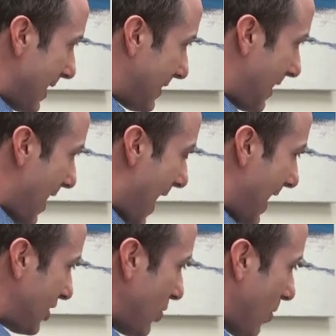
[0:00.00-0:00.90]
is that
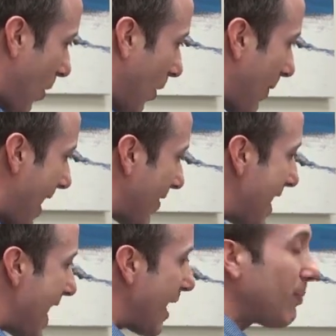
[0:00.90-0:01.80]
as you go
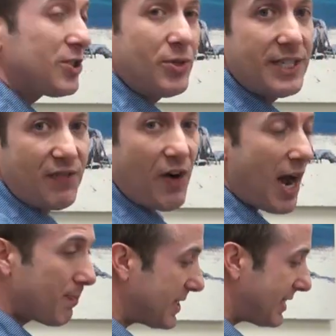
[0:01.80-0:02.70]
around, it will do this for
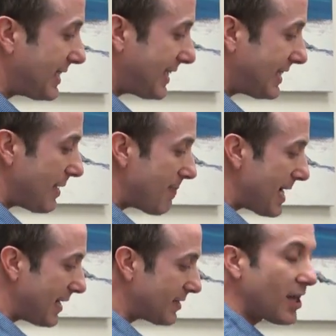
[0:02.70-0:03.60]
up to 60
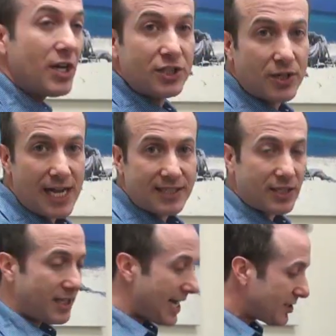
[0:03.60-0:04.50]
minutes. So
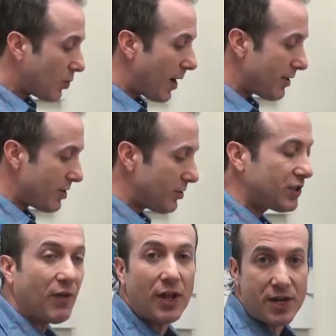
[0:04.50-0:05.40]
that's, that's quite
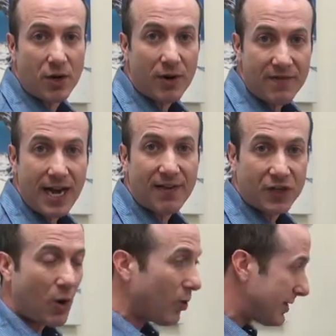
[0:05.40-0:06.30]
useful and you don't even have
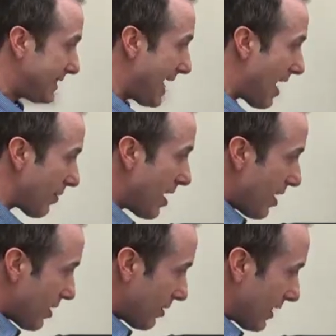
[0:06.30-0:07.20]
to hold it down.
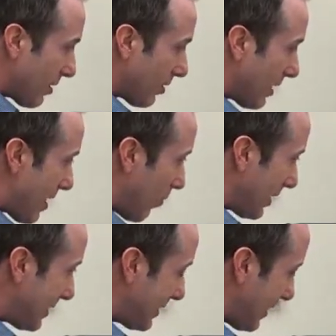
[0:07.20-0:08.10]
You literally,
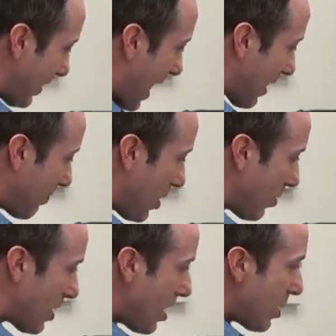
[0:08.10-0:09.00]
once it's in lock
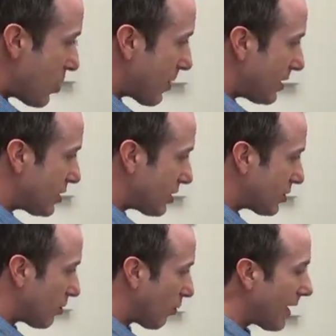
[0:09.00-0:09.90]
mode, you can
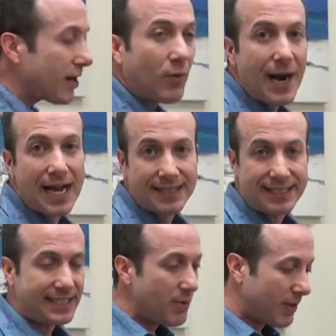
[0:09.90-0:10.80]
just run it around
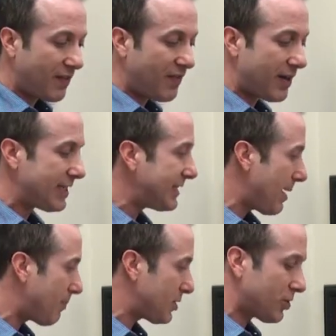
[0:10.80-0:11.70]
and see what the various
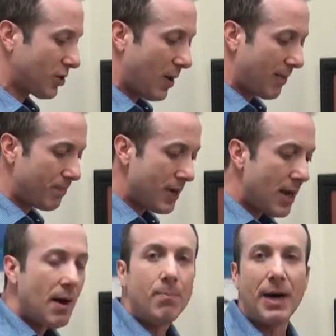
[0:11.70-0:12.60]
temperatures are.
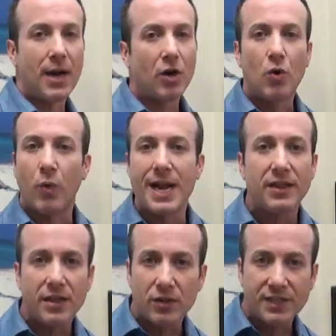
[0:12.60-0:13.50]
But a
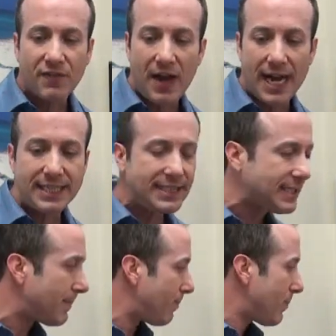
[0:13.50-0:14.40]
great little device,